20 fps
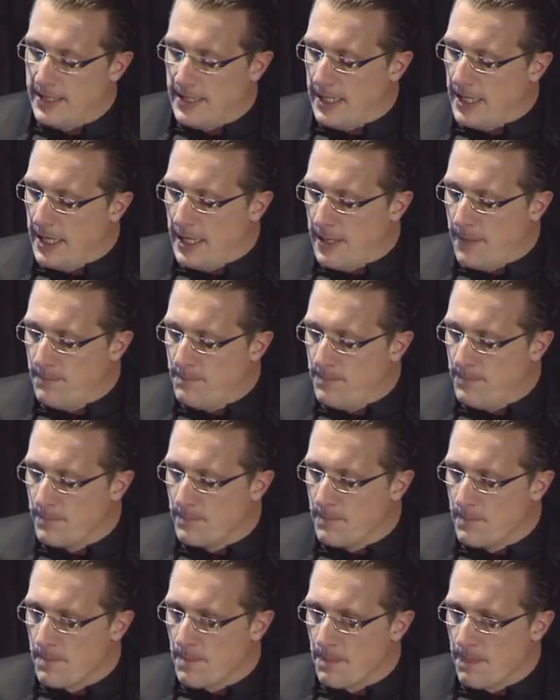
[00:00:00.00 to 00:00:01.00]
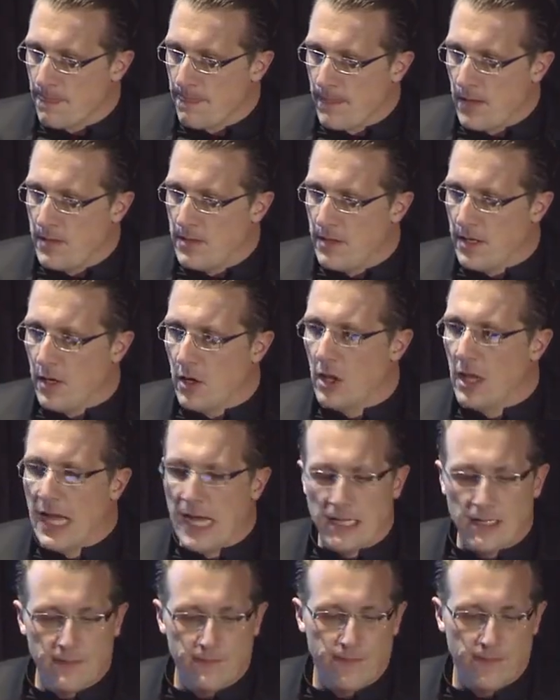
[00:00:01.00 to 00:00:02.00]
Um, there are a
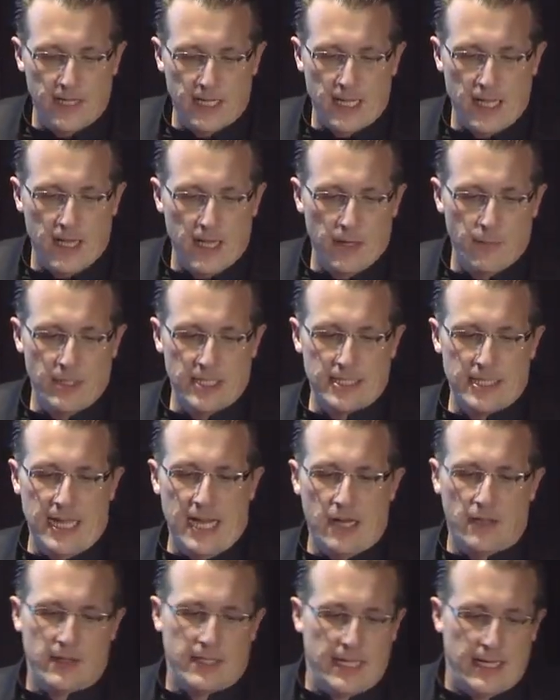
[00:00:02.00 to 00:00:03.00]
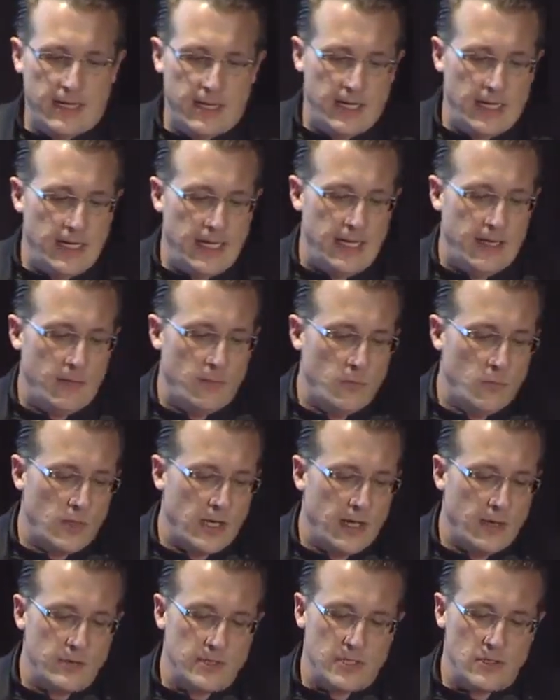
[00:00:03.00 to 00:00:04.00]
lot of economists out there, and, and,
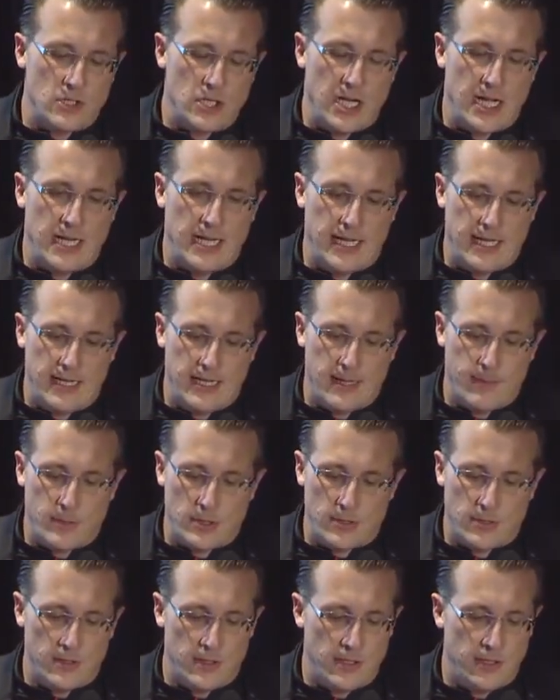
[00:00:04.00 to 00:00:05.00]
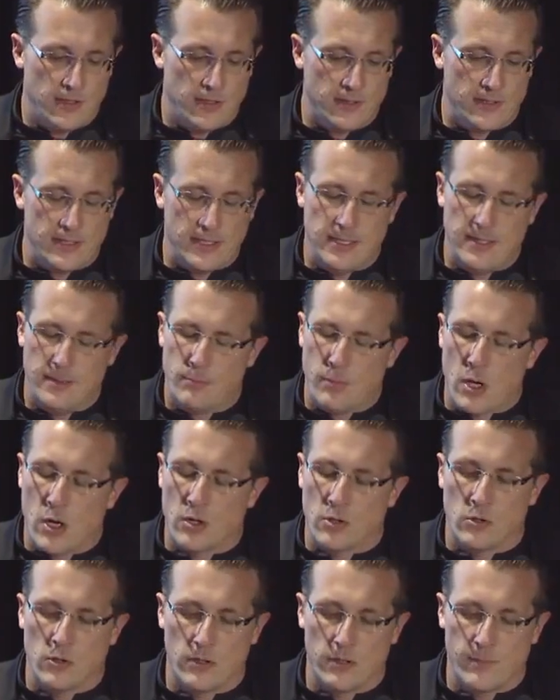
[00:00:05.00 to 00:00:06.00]
when I was in China, I had an opportunity to see
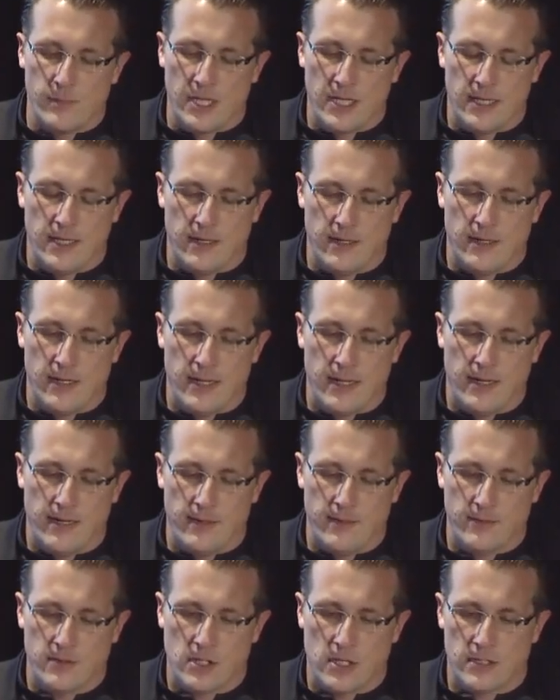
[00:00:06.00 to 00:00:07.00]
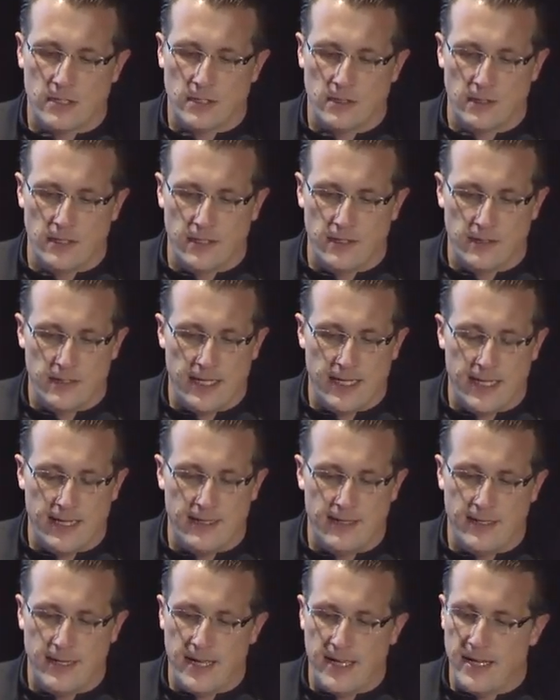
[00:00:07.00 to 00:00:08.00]
Paul Krugman and, and talk to the, the head
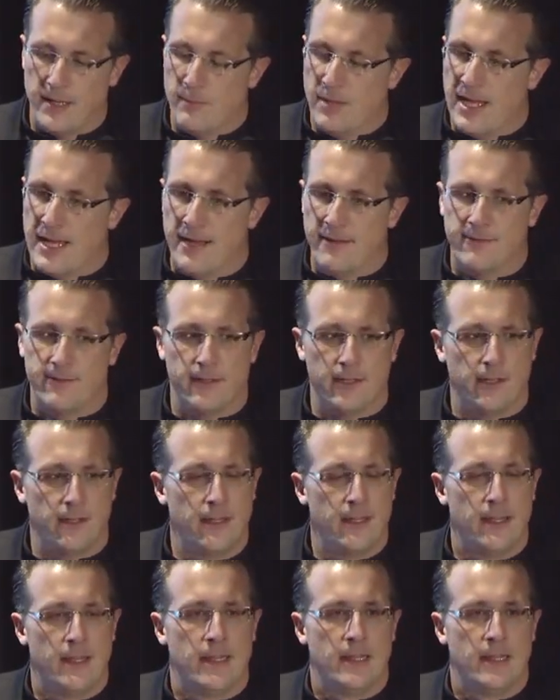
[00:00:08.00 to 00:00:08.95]
of the IMF, and